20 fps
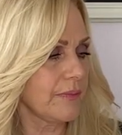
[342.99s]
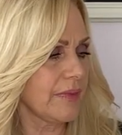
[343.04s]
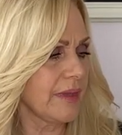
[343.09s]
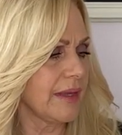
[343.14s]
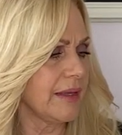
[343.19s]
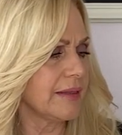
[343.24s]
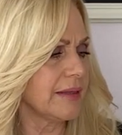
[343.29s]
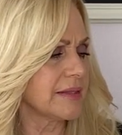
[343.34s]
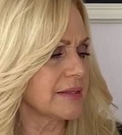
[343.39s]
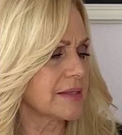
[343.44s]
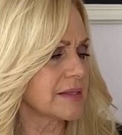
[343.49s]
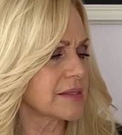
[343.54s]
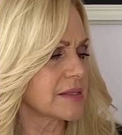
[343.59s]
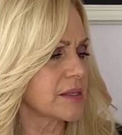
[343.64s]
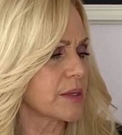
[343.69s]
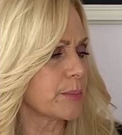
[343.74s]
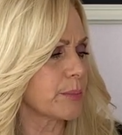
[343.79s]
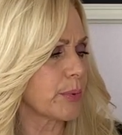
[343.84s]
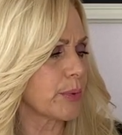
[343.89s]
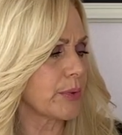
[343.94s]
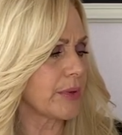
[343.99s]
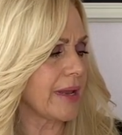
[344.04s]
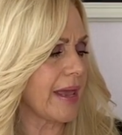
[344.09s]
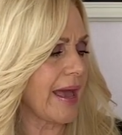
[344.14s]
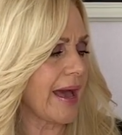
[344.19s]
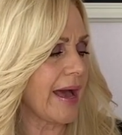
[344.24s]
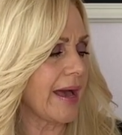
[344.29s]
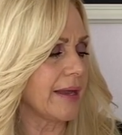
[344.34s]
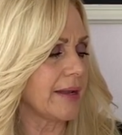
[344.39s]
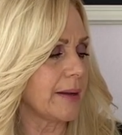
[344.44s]
And this is the
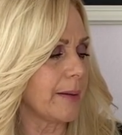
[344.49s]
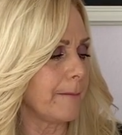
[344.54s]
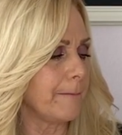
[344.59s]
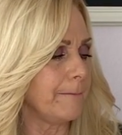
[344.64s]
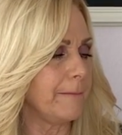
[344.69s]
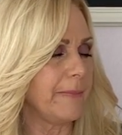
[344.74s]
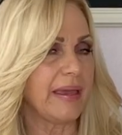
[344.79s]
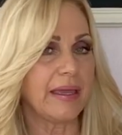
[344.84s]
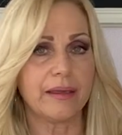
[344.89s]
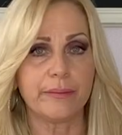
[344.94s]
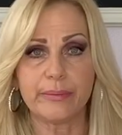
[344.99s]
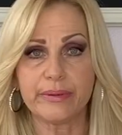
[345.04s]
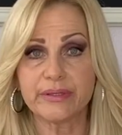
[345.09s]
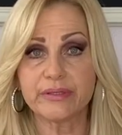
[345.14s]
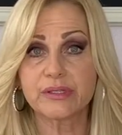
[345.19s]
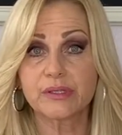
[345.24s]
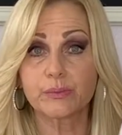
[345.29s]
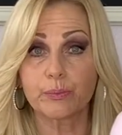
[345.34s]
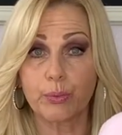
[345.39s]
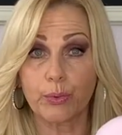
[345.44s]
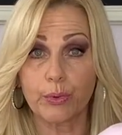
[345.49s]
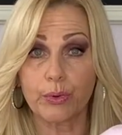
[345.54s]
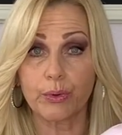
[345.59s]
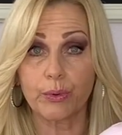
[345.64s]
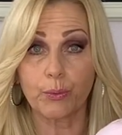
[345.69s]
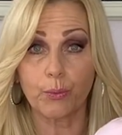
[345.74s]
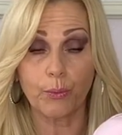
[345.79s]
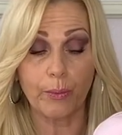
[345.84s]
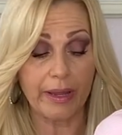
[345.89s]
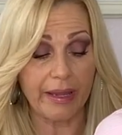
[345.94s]
Bernat Baby
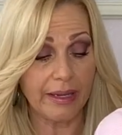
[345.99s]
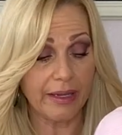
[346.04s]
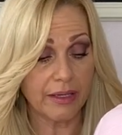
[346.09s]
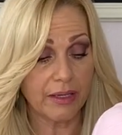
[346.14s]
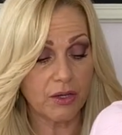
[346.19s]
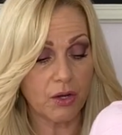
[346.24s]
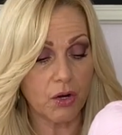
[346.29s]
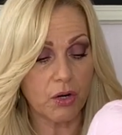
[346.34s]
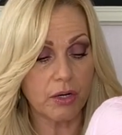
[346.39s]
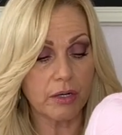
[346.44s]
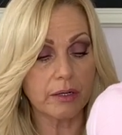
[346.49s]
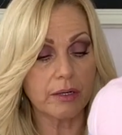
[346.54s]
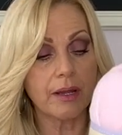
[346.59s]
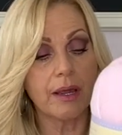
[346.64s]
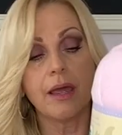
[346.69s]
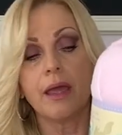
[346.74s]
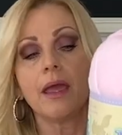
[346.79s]
Sport Weight yarn.